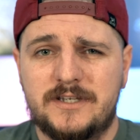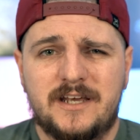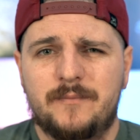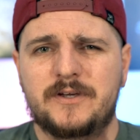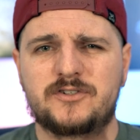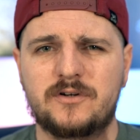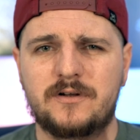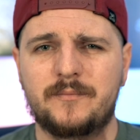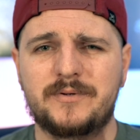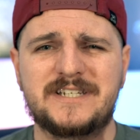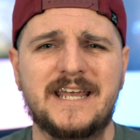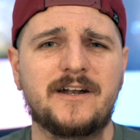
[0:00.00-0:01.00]
take a picture on a
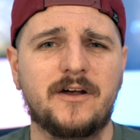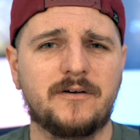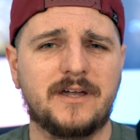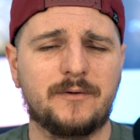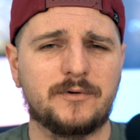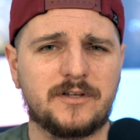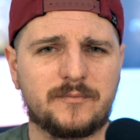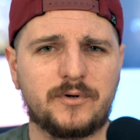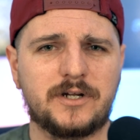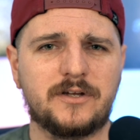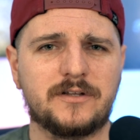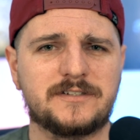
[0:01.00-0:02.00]
potato and it would look
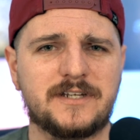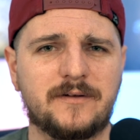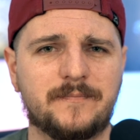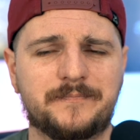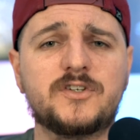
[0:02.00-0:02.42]
pretty good still.